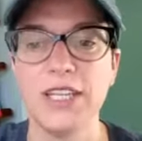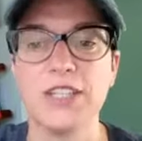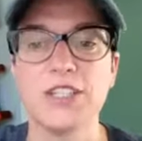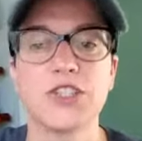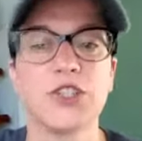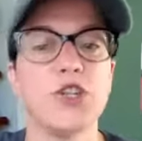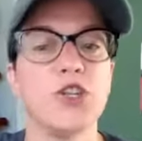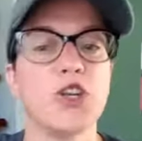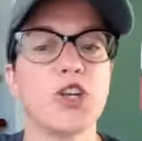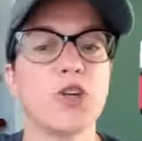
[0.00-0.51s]

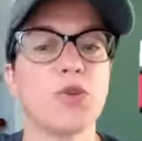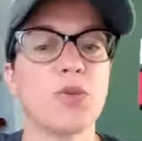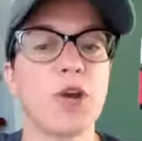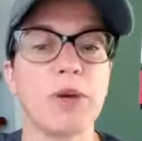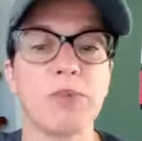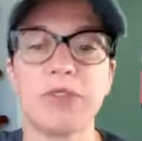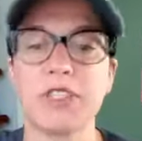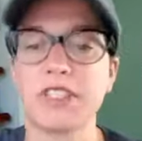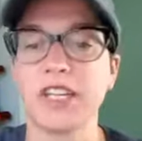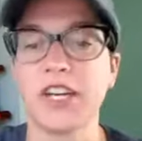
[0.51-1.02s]
So you could
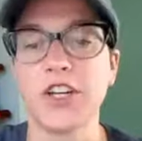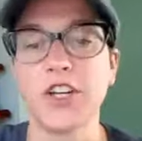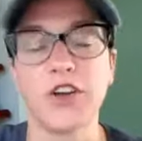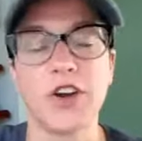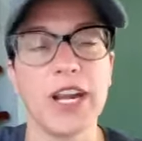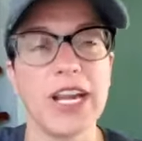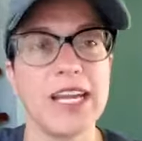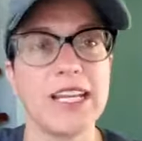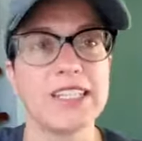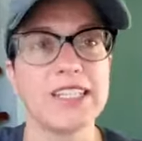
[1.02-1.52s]
rub this on your
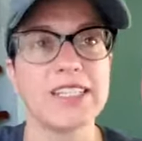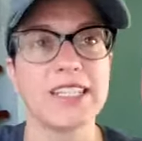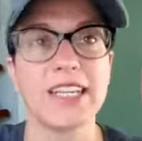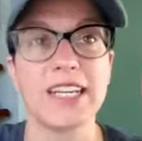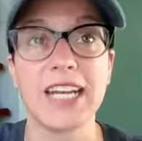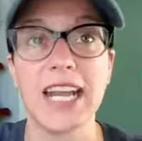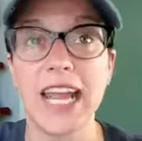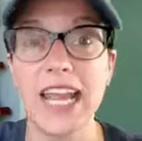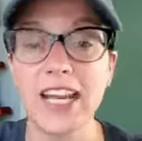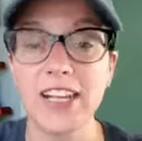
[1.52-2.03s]
hands and
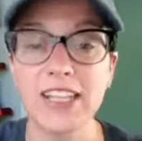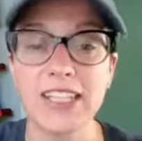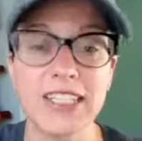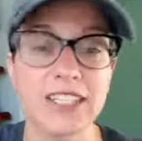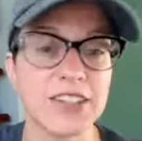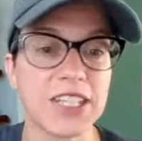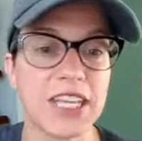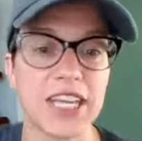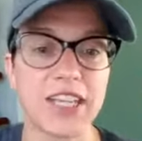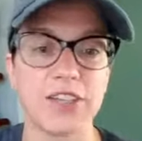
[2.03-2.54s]
inhale it
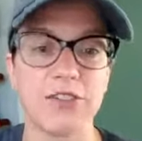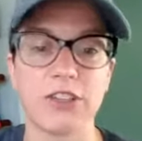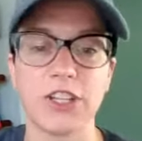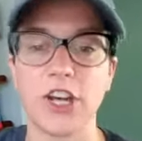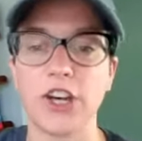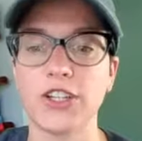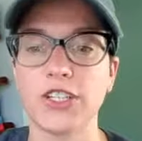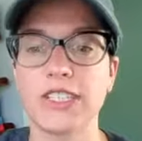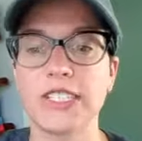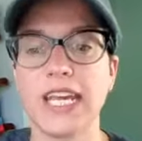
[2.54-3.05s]
at the end of a
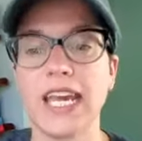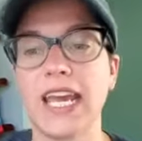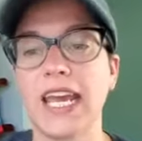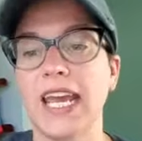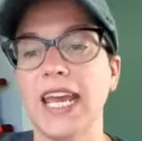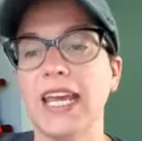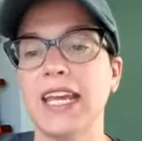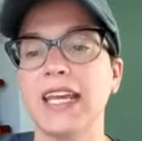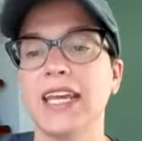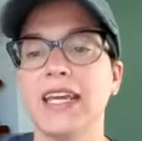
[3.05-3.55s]
long
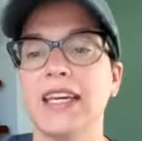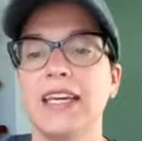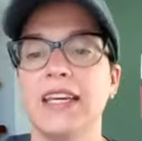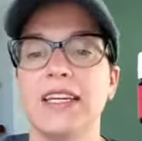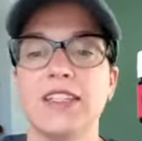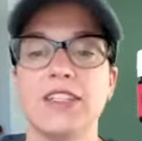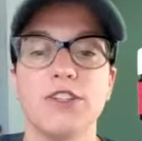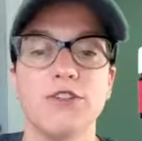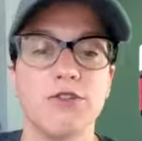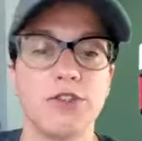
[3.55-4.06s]
day,
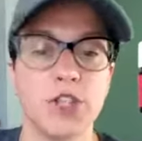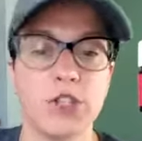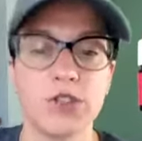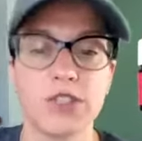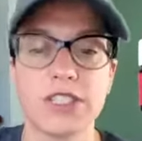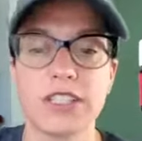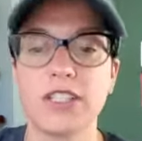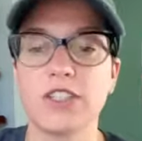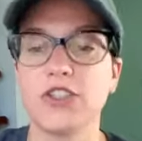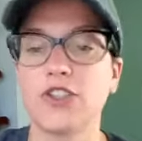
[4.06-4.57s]

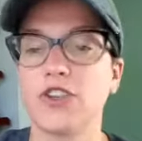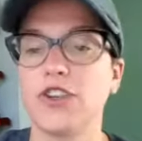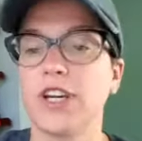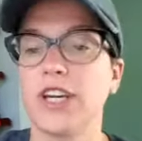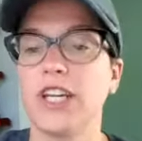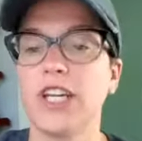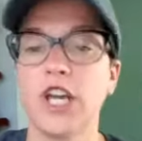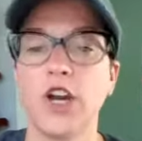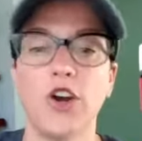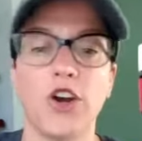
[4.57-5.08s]
diffuse it
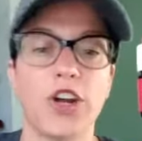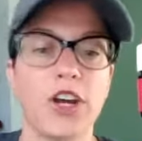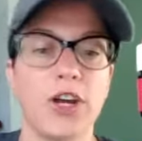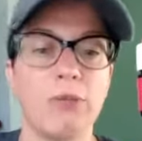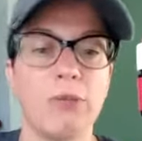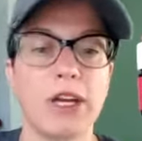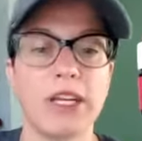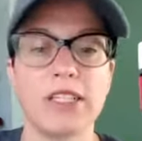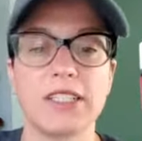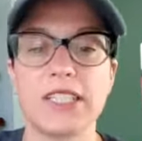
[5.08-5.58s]
during yoga,
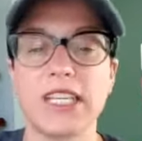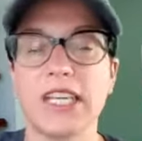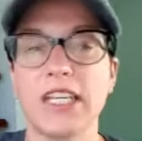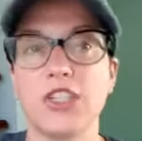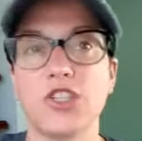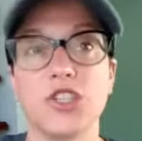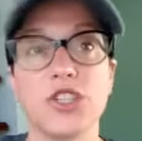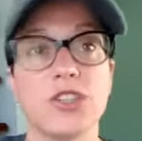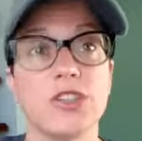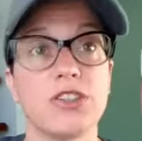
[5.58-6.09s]

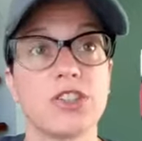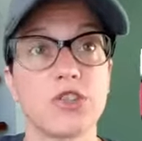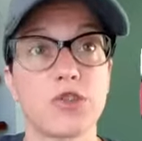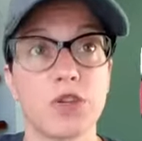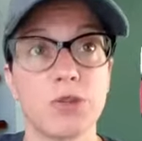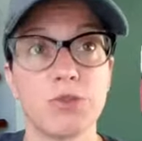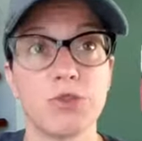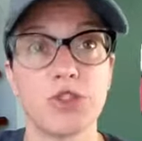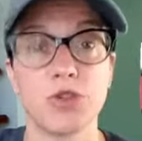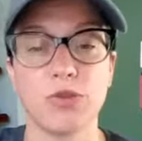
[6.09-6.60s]
meditation,
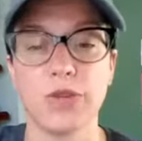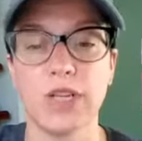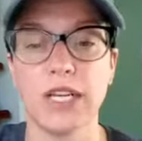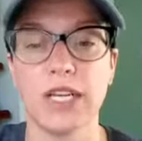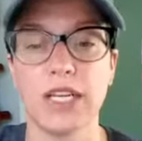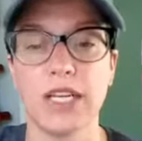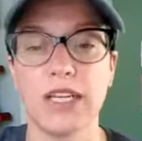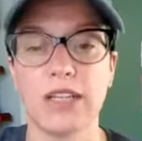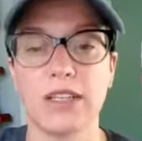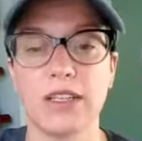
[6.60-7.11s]
scripture
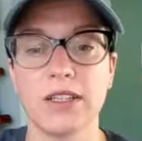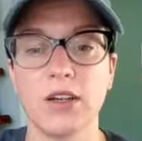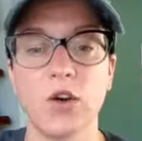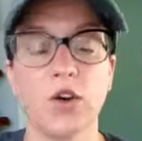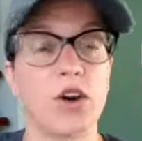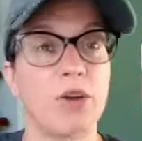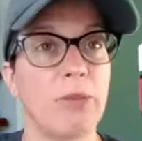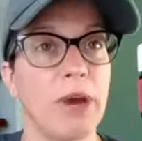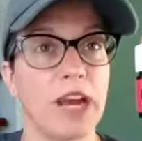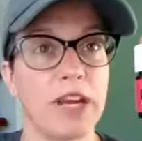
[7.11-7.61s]
reading,
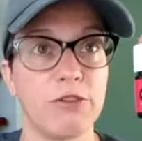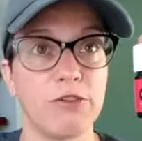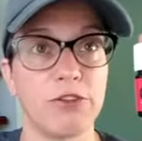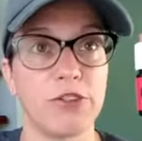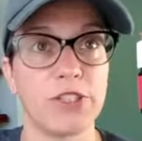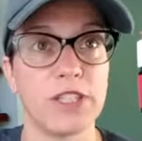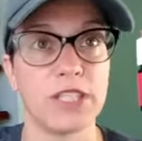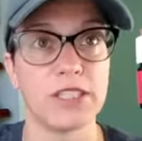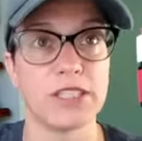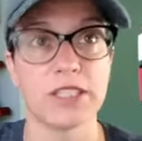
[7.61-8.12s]
or
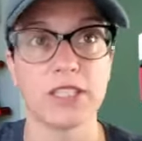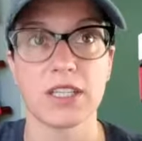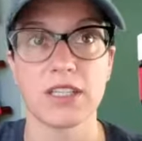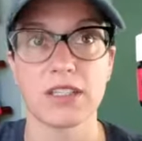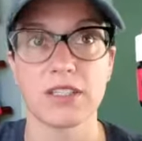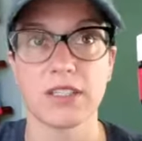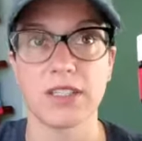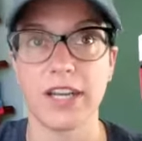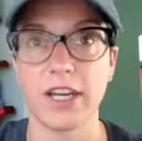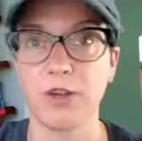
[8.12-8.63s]
mindfulness,
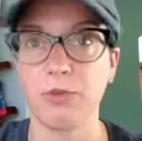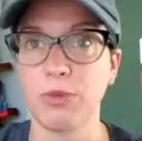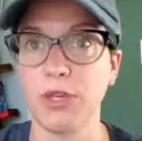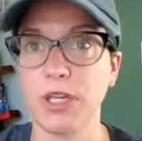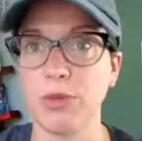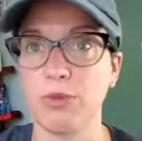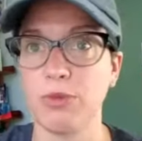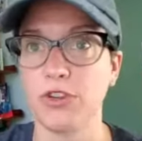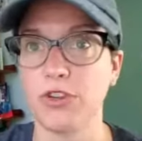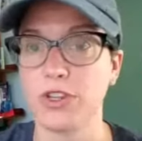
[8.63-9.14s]
because a lot of
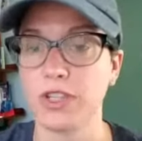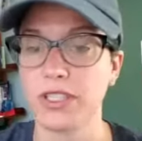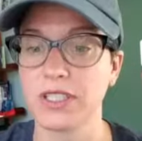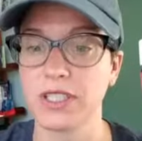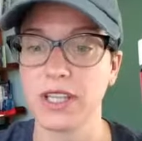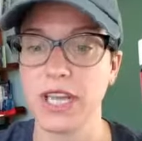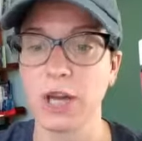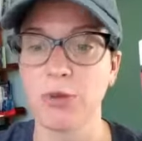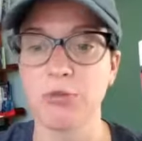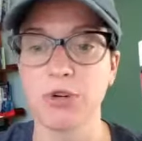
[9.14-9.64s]
people are
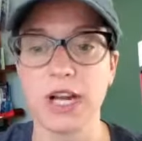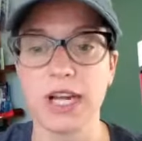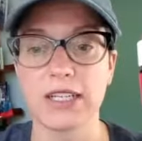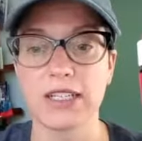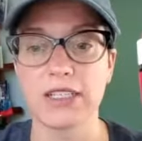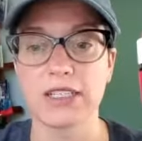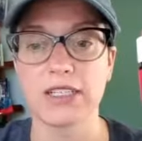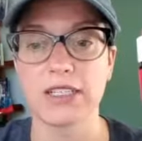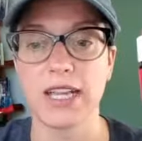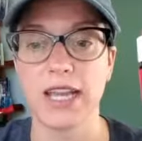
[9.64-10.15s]
into that
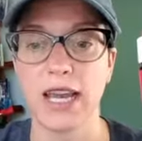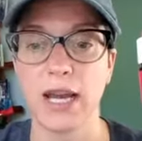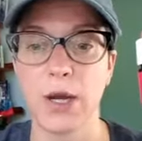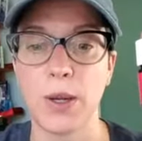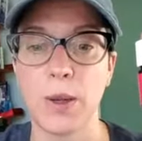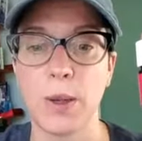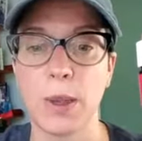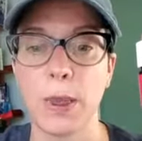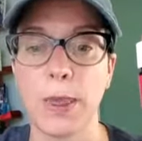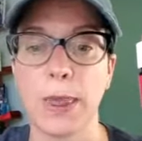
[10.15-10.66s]
practice
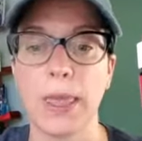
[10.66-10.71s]
now.